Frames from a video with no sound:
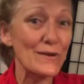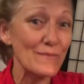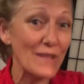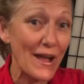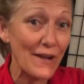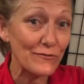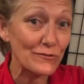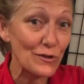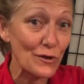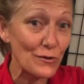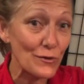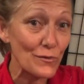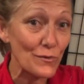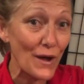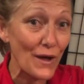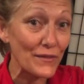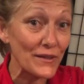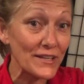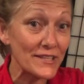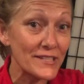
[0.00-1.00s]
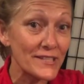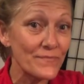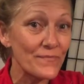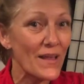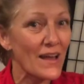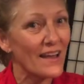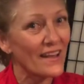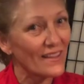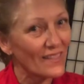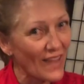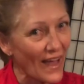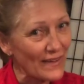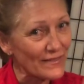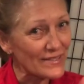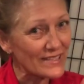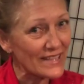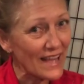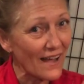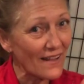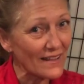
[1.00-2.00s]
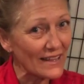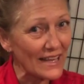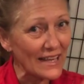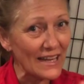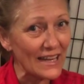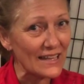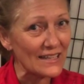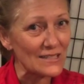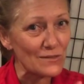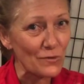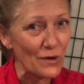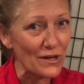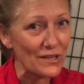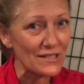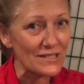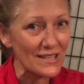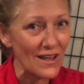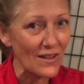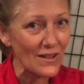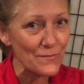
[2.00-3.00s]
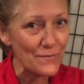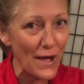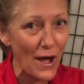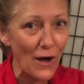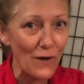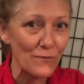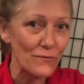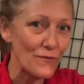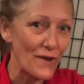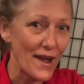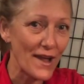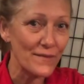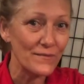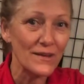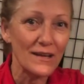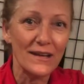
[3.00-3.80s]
Life Total Wellness. Lifestyle eating is what it's all about, right?